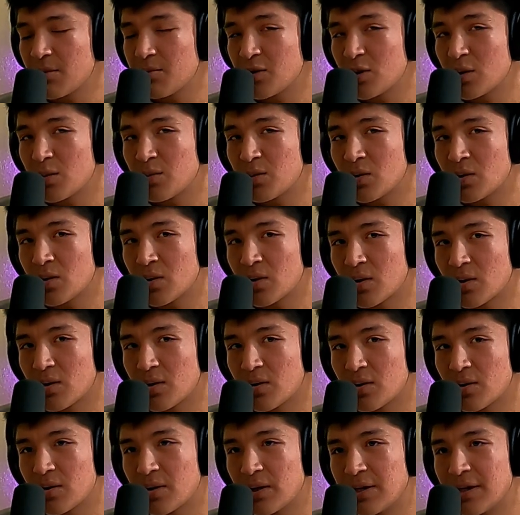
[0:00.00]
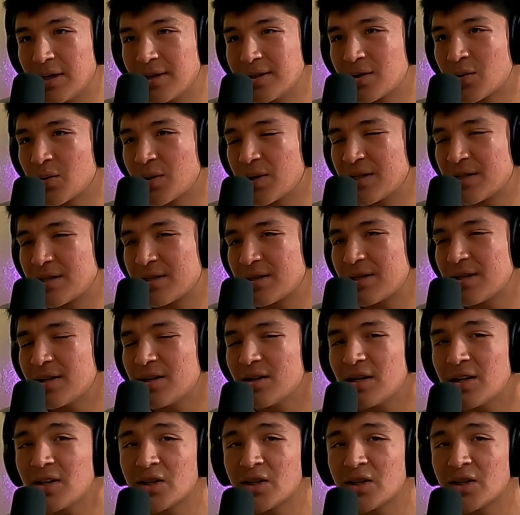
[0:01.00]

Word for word: people are it's always it,